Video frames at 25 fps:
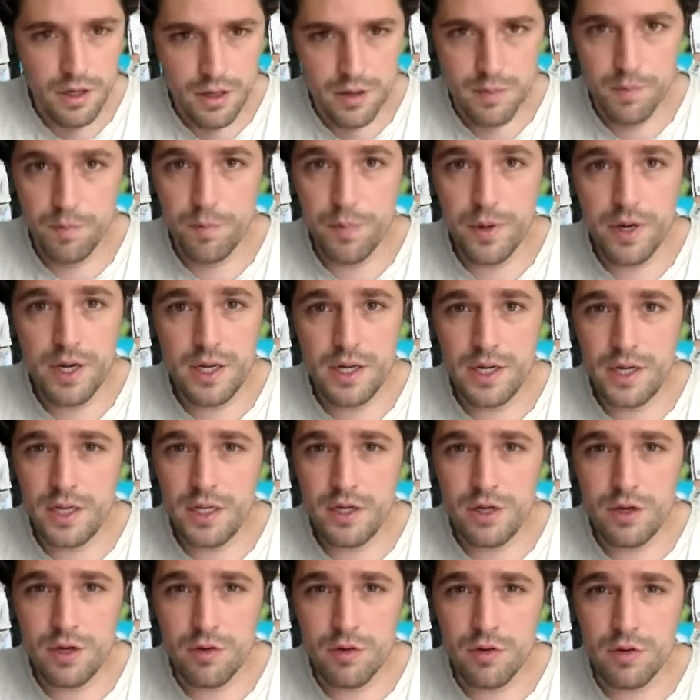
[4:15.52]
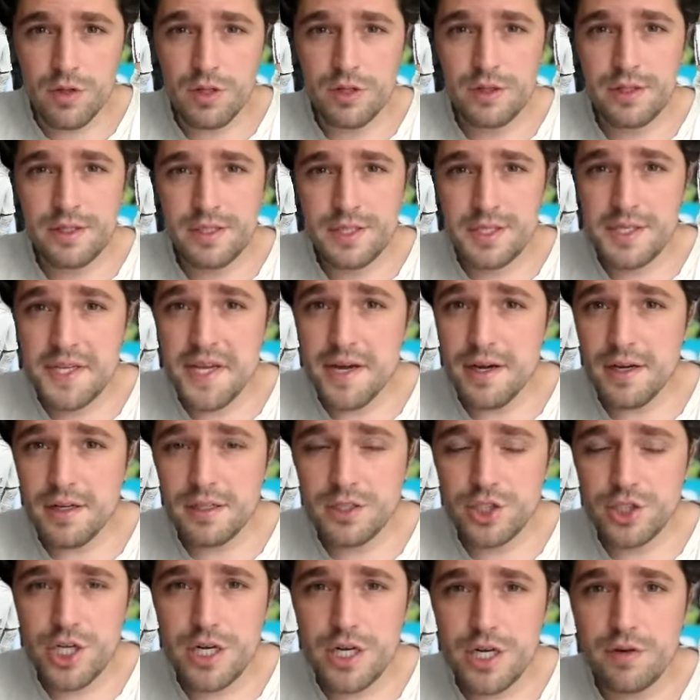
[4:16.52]
But, this young
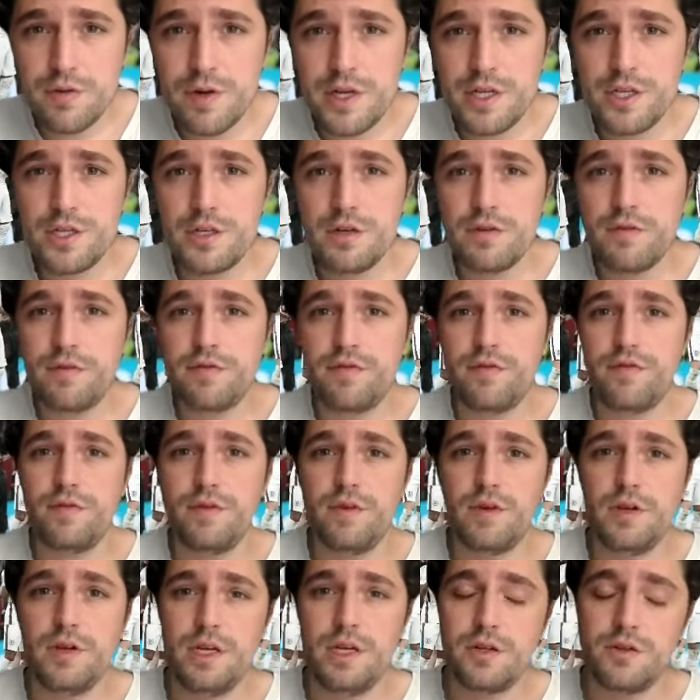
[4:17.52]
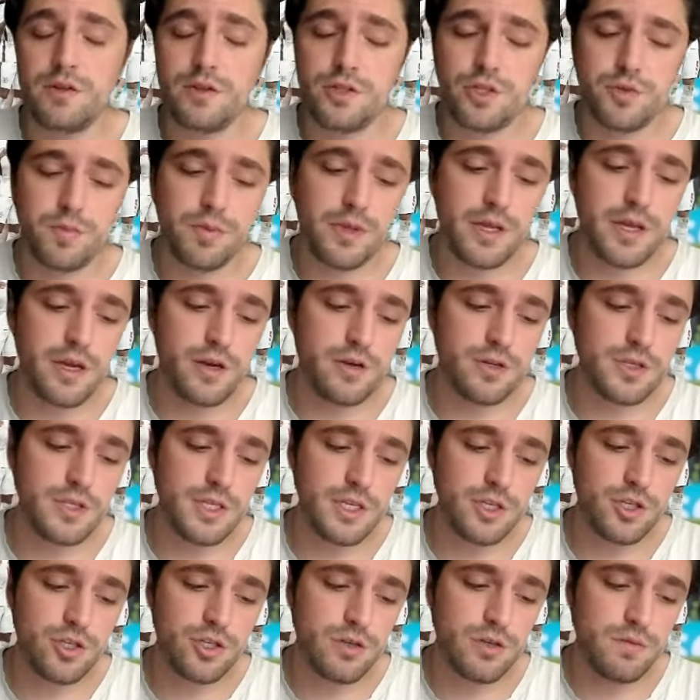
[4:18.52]
generation of English players, they
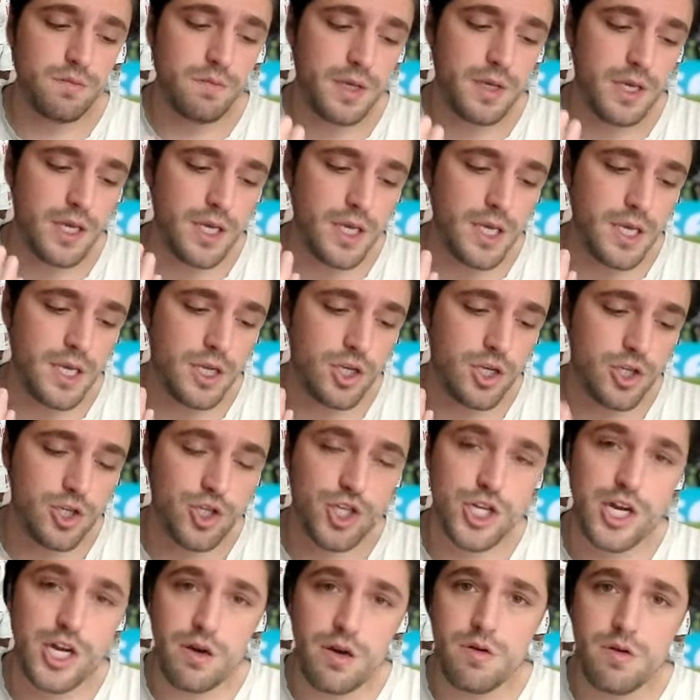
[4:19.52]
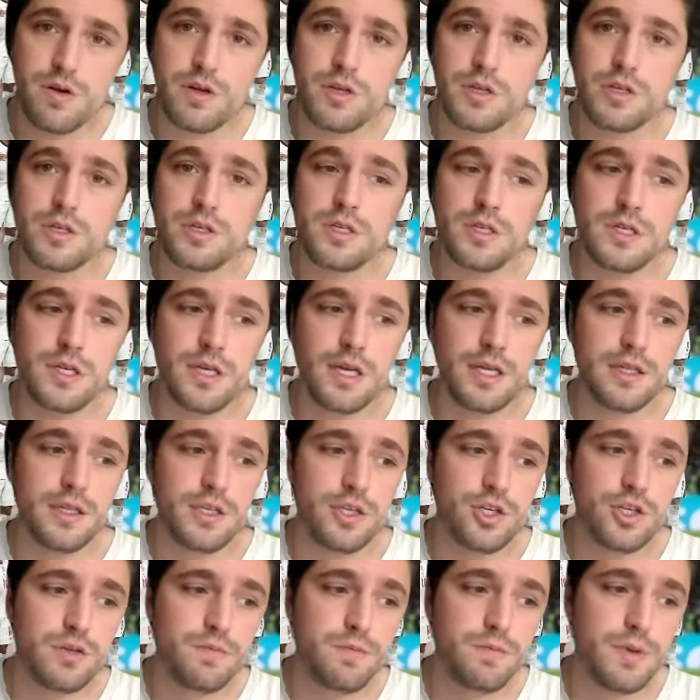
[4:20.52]
should be cherished and they
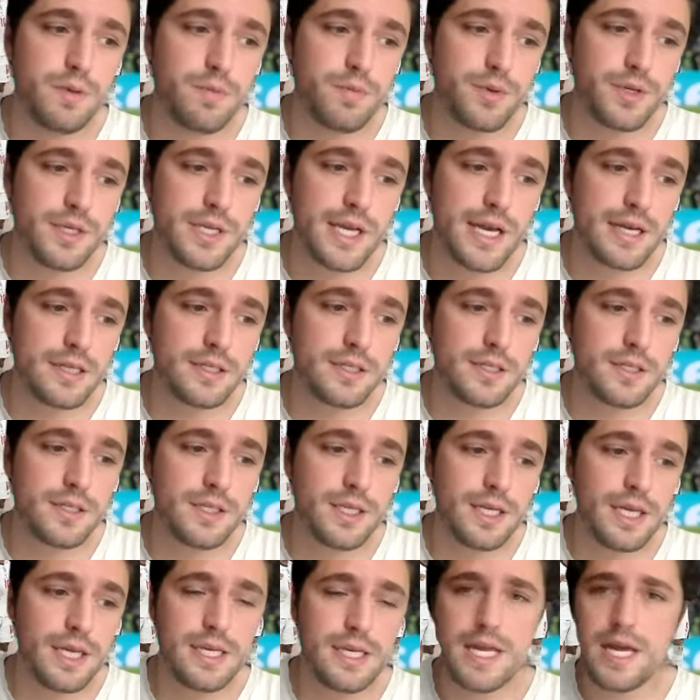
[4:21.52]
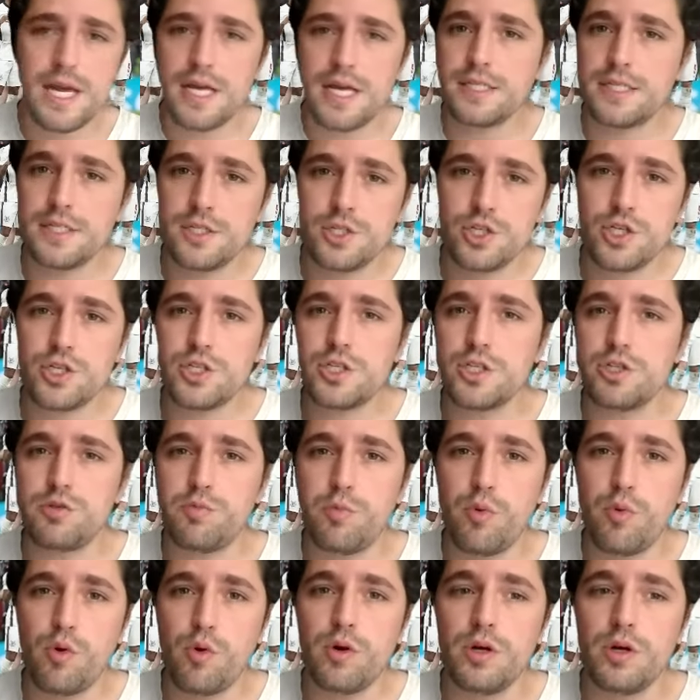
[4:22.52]
should be protected. And yes, it's just a
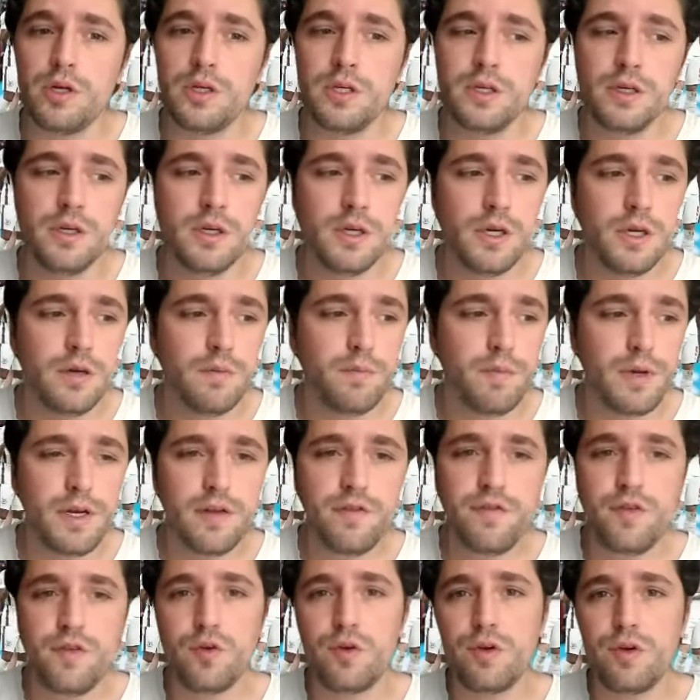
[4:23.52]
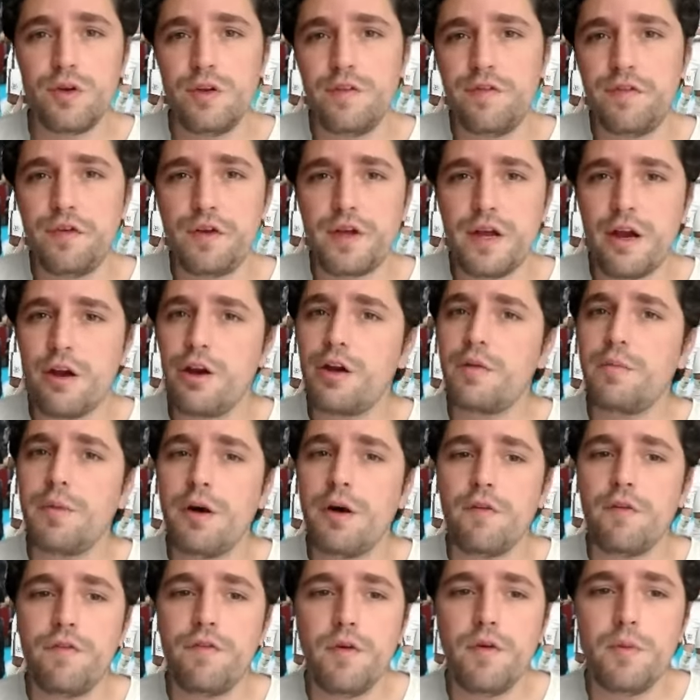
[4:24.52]
sport. But if you care
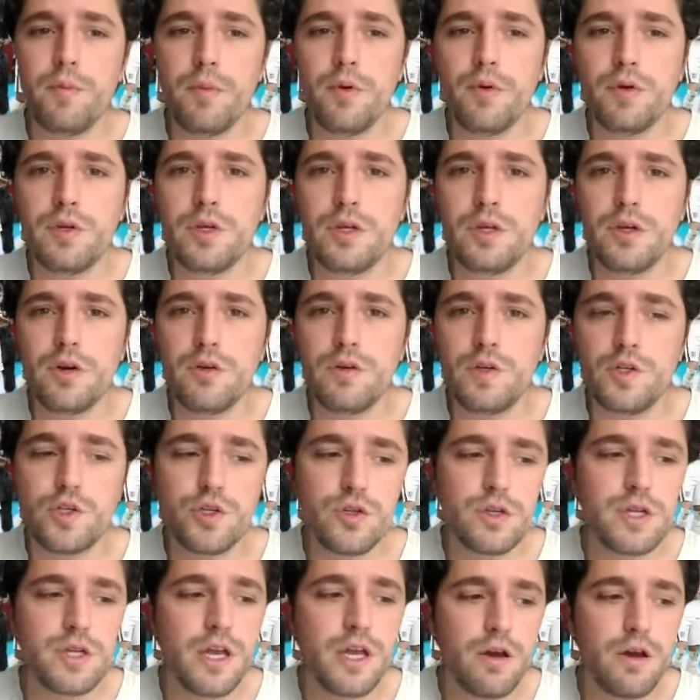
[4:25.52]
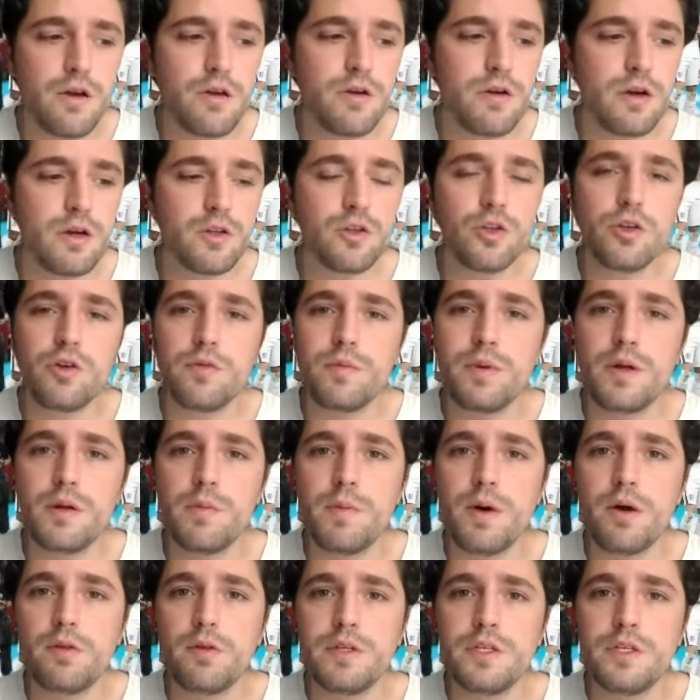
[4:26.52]
about football, you should care a little bit
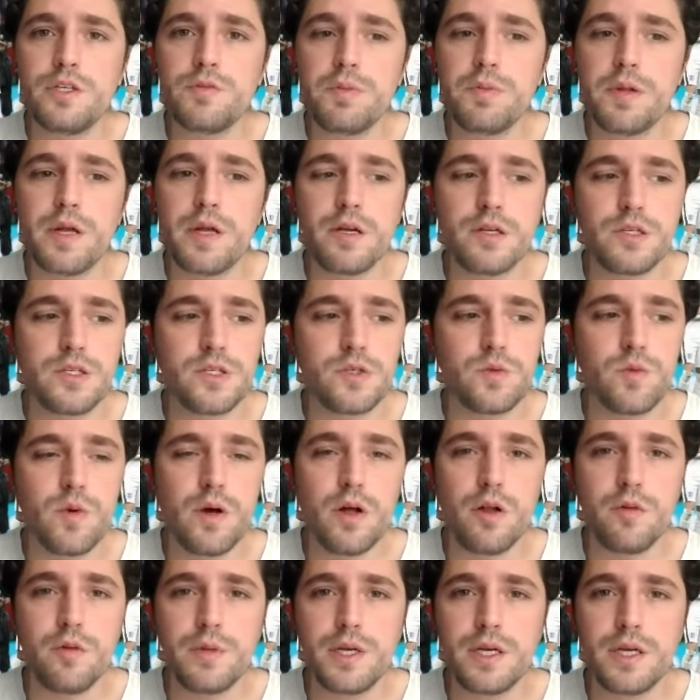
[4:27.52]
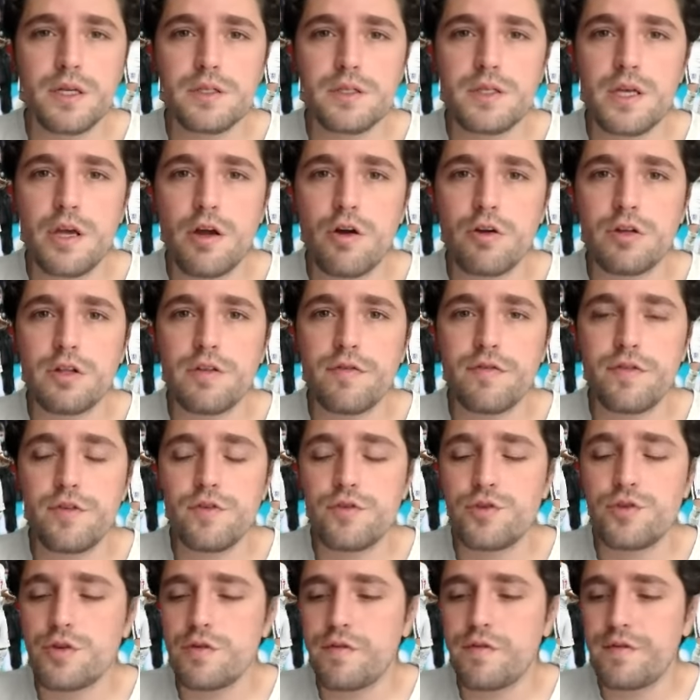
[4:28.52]
about these players as well, because they are the
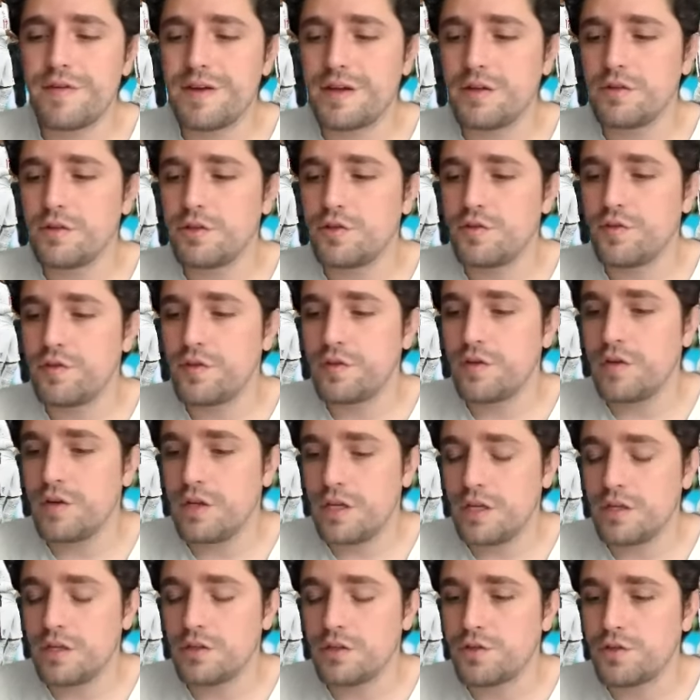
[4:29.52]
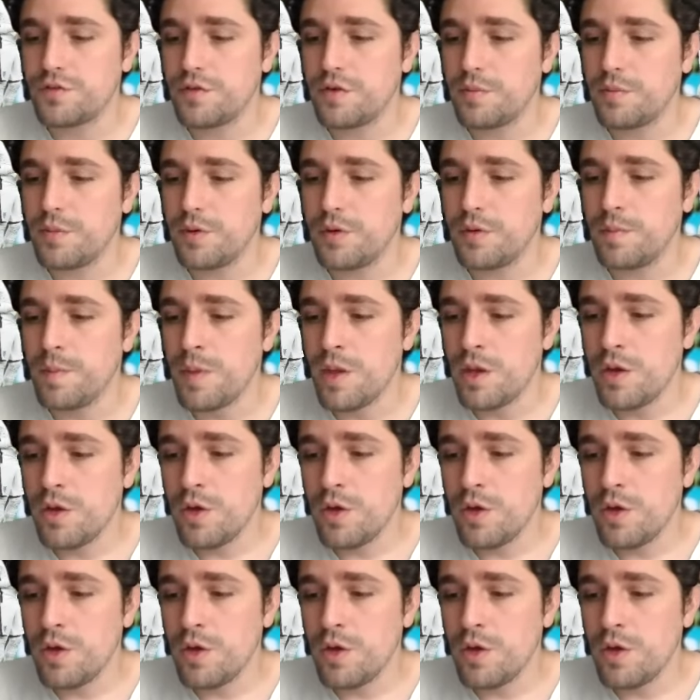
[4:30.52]
future of English football.